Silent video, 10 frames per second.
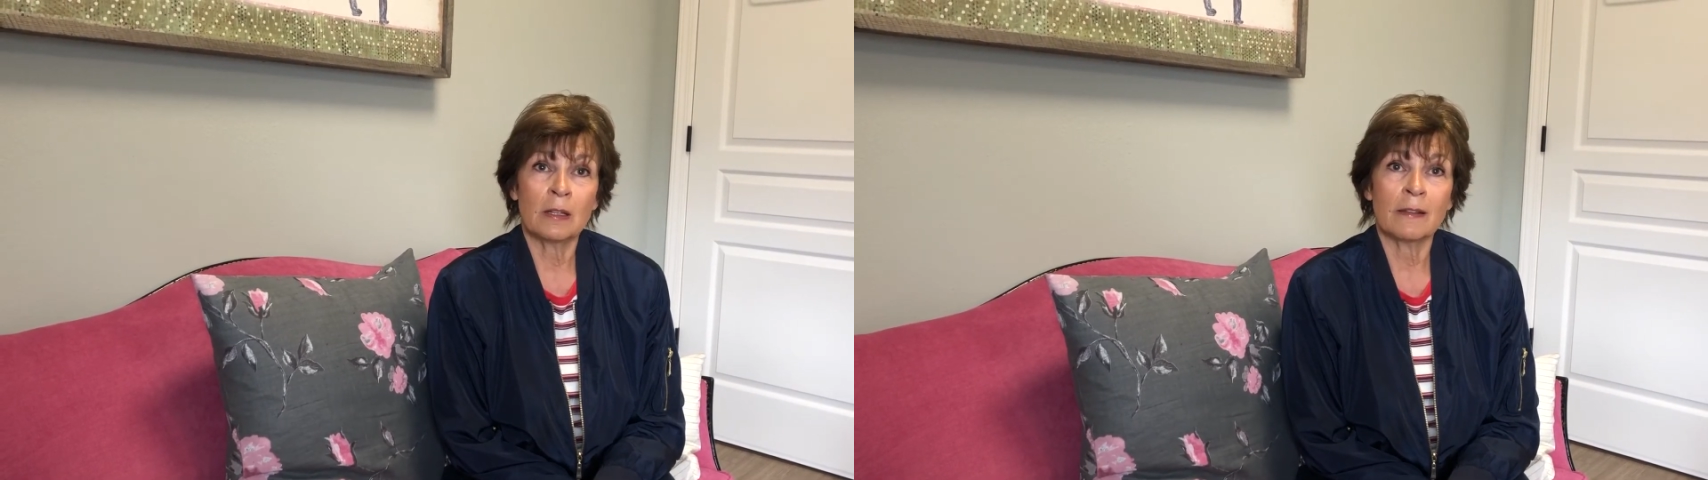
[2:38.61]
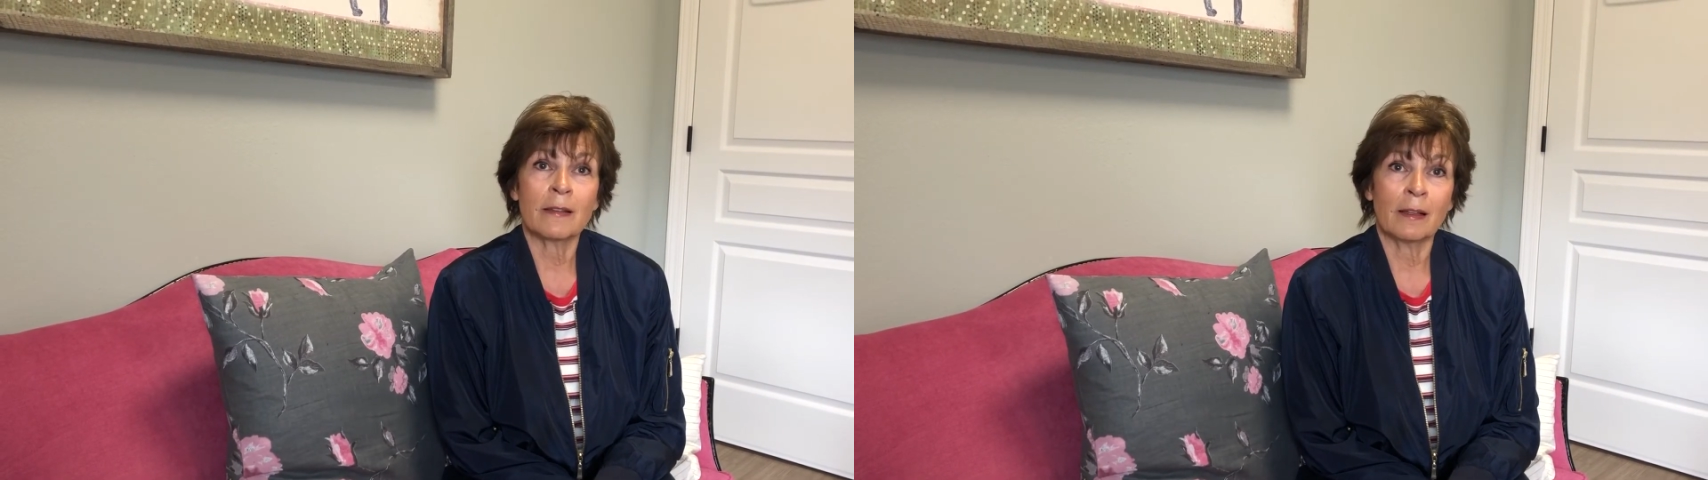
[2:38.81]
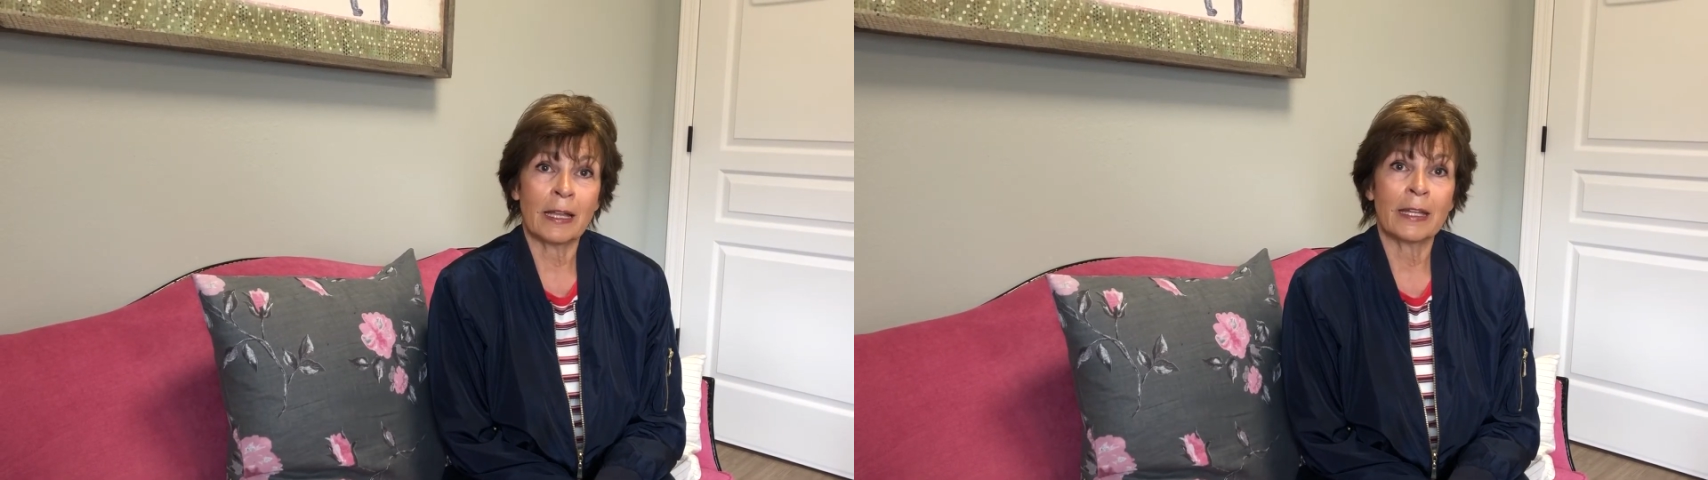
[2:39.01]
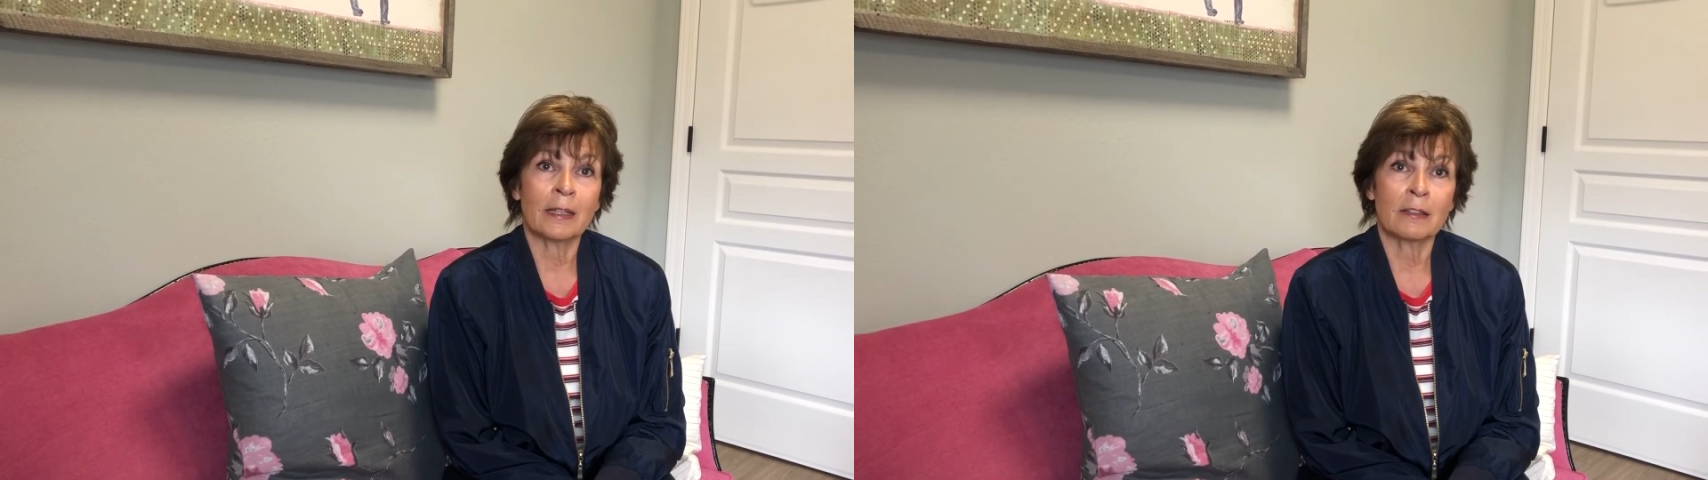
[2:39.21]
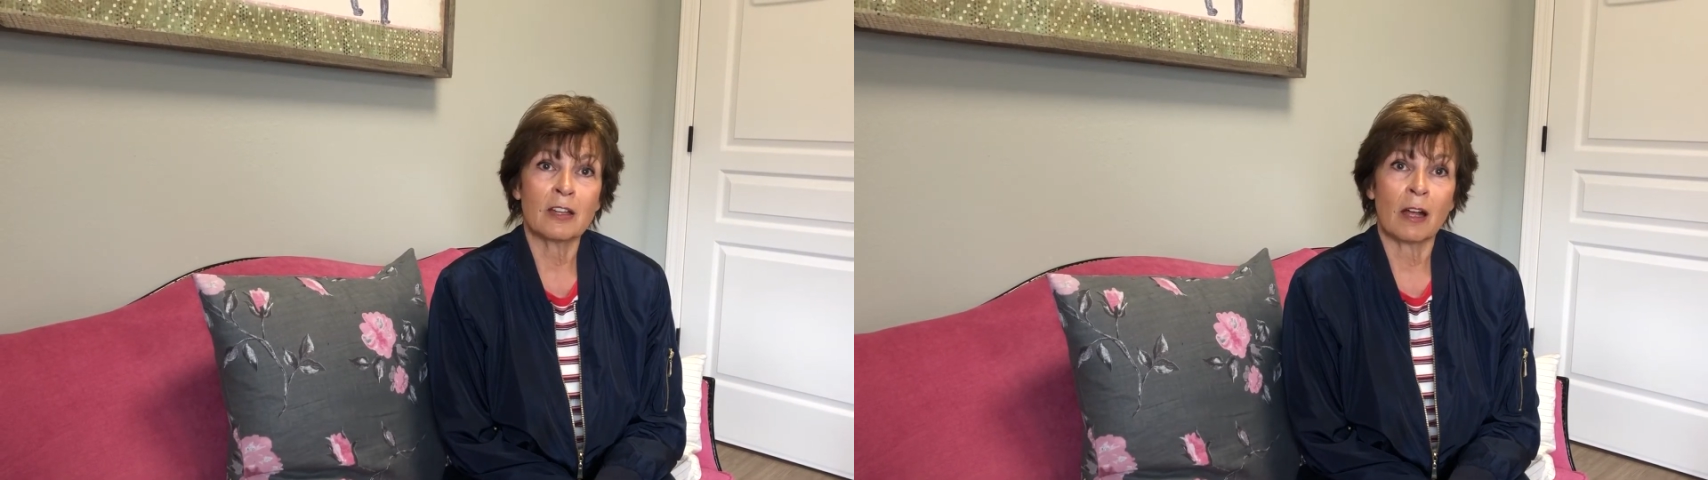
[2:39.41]
in Salt Lake
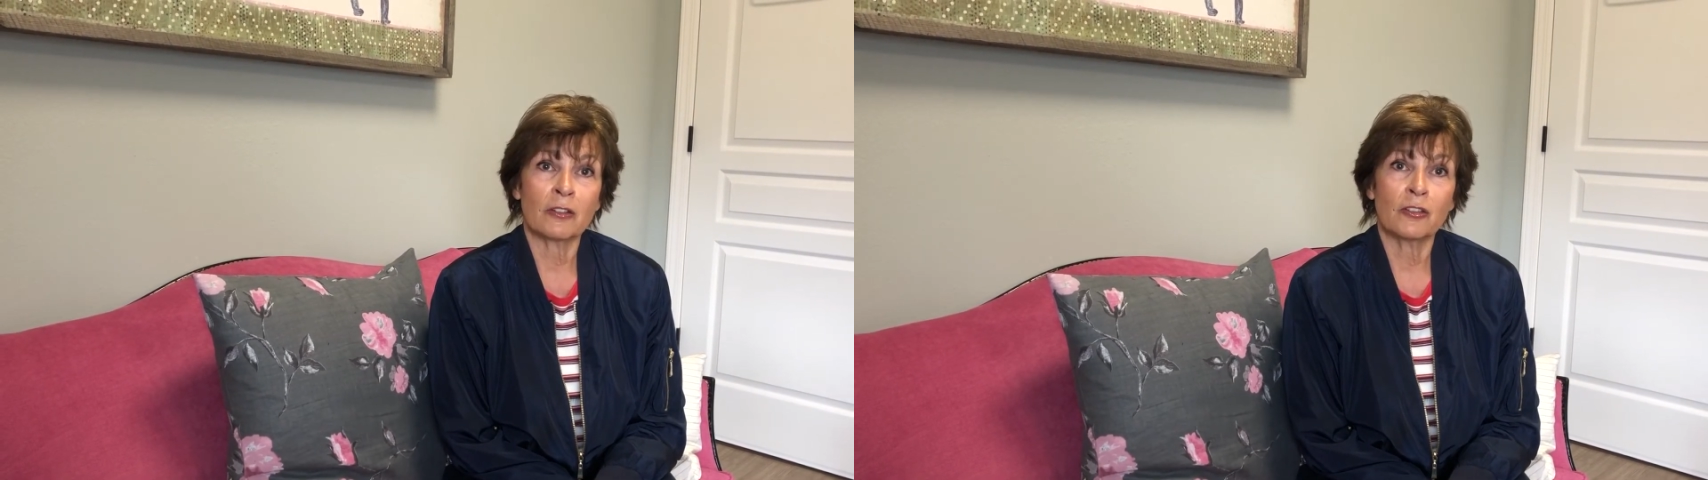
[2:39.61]
and talked